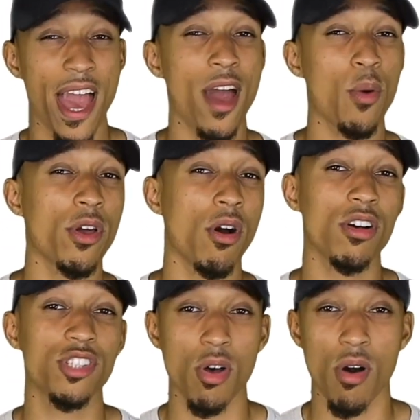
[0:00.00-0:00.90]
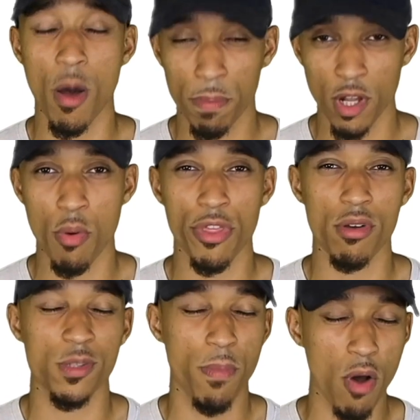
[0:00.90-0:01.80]
and we also upload
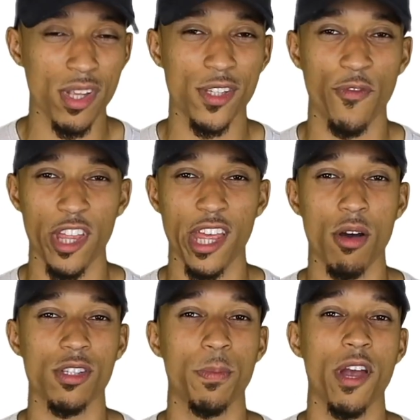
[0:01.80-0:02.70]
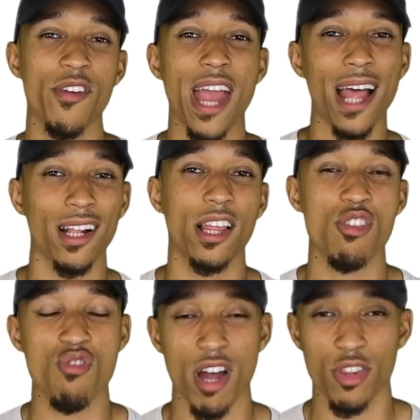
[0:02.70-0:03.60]
those bonus videos periodically
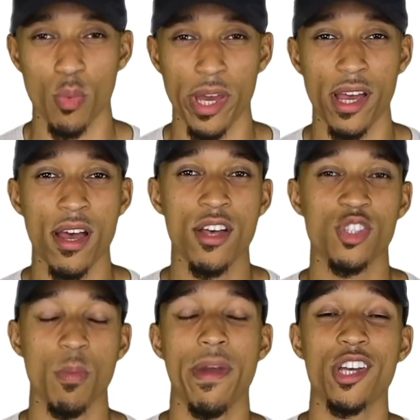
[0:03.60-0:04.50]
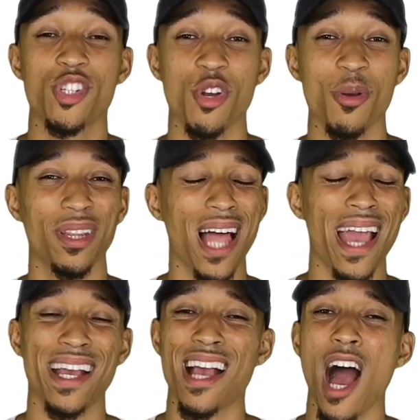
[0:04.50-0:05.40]
throughout the week. So make sure you
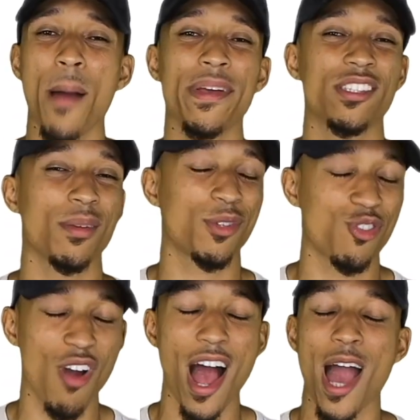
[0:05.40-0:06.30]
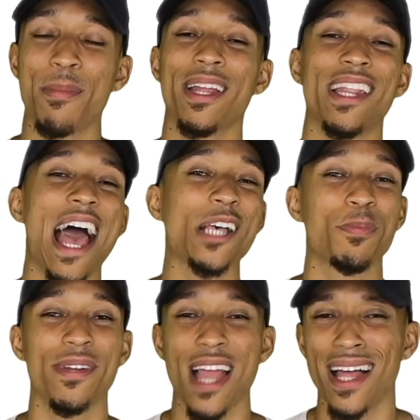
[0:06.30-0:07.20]
like, comment, subscribe, and
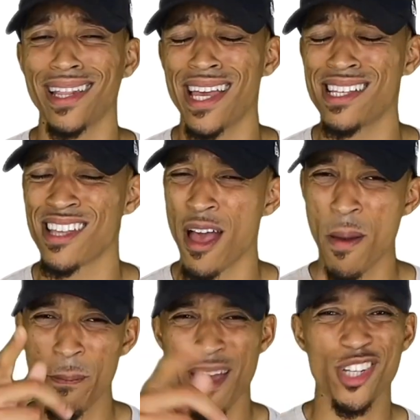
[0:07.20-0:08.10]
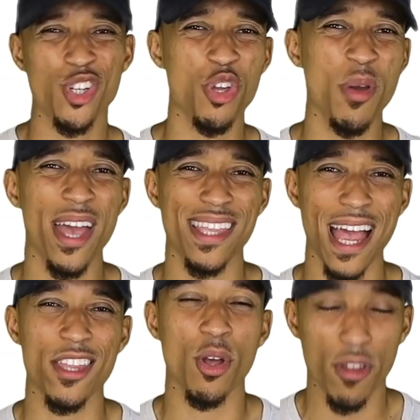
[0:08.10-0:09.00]
last but not least, make sure you hit
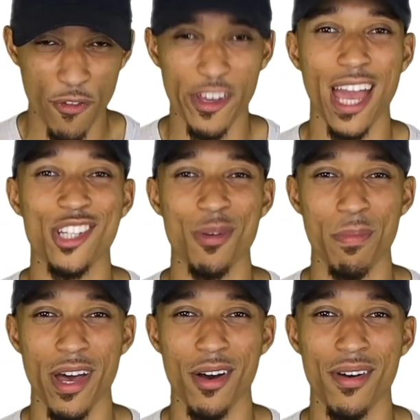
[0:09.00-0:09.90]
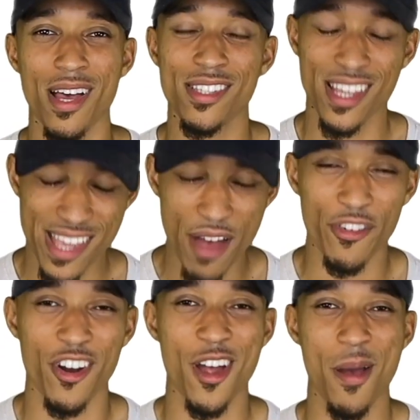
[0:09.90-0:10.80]
that notification bell to
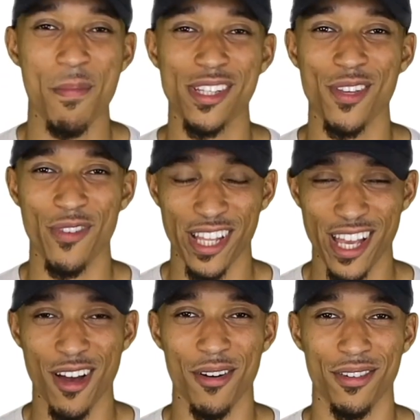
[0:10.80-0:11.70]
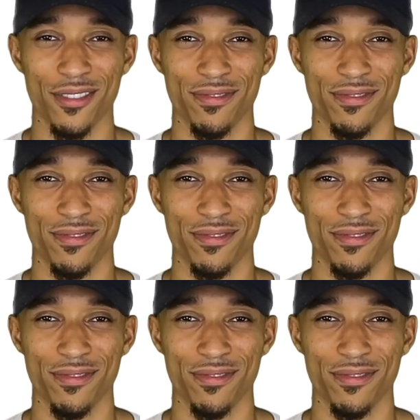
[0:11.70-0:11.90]
never miss a video.